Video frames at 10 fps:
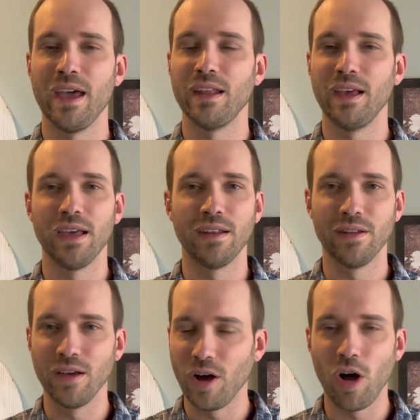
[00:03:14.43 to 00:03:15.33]

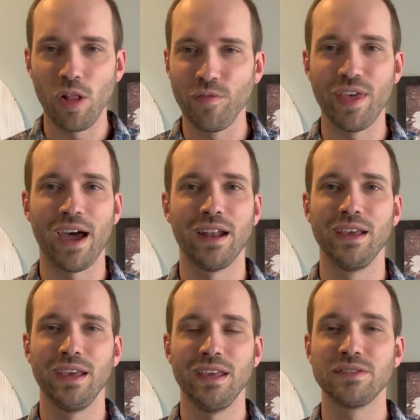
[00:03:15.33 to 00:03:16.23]
and all of
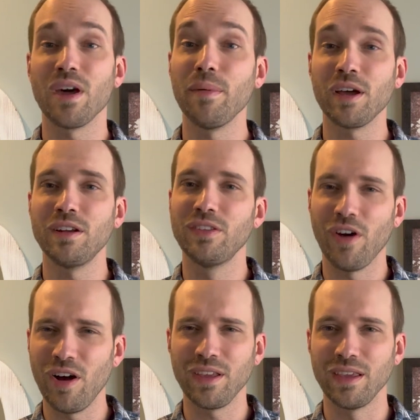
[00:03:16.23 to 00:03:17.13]
that. He's coming on a
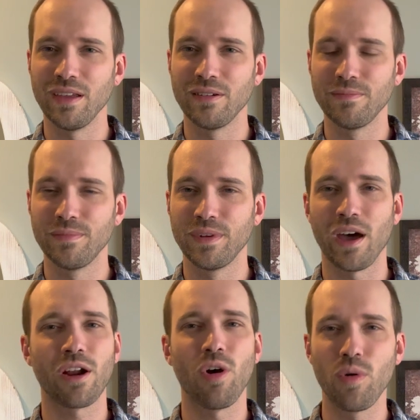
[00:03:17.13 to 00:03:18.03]
donkey,
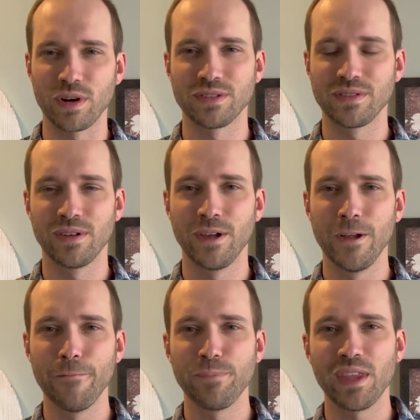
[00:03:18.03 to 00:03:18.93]
not a horse.
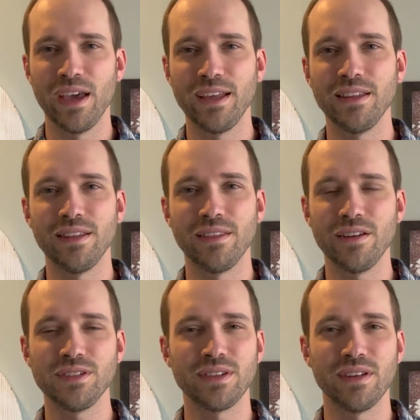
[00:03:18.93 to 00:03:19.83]
And
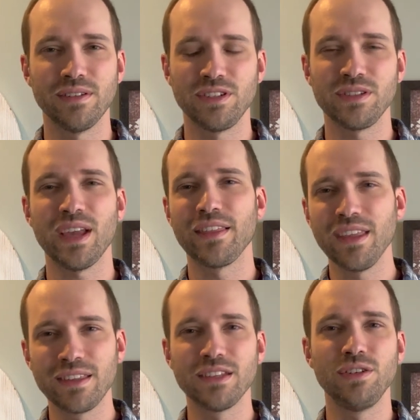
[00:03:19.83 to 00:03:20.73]
there's just, I
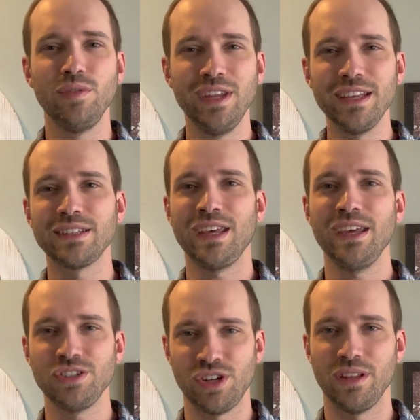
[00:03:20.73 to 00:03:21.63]
think, this unique
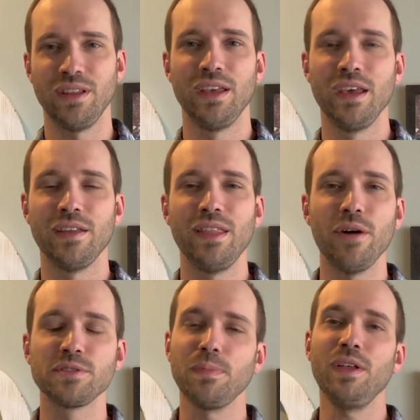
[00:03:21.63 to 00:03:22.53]
tension
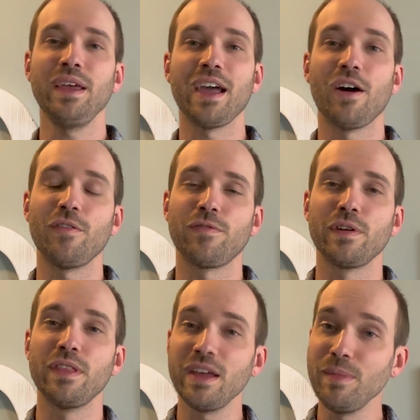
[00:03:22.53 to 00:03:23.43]
that was playing out
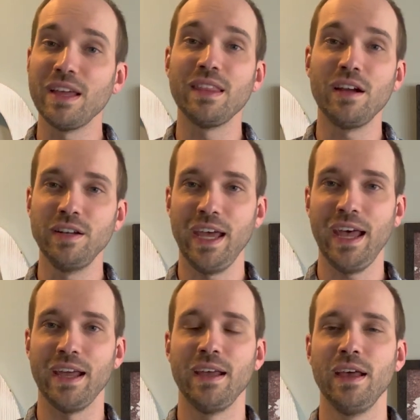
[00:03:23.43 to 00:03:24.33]
for them in their
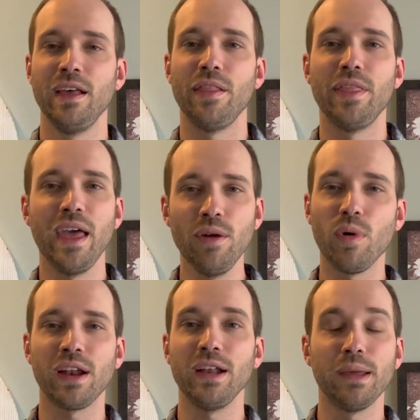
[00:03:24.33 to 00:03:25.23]
day. They
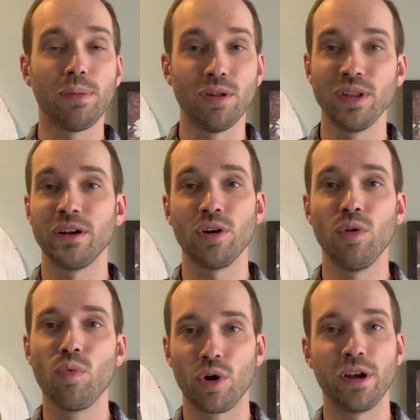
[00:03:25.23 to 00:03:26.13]
wanted a
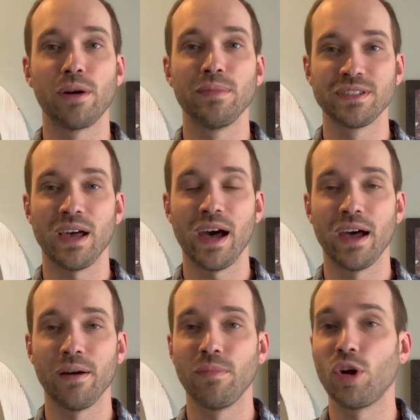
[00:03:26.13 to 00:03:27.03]
political warrior
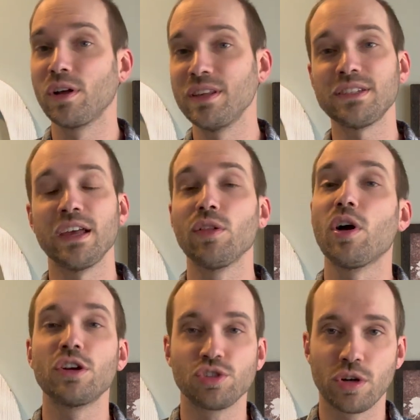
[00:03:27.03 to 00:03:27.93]
Messiah, or at least a
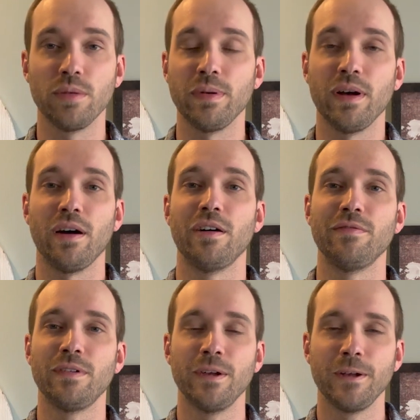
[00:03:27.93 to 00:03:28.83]
large group
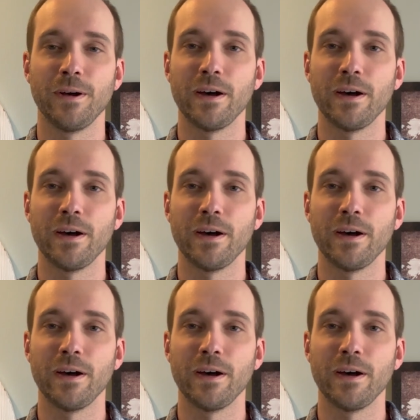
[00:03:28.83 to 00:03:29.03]
of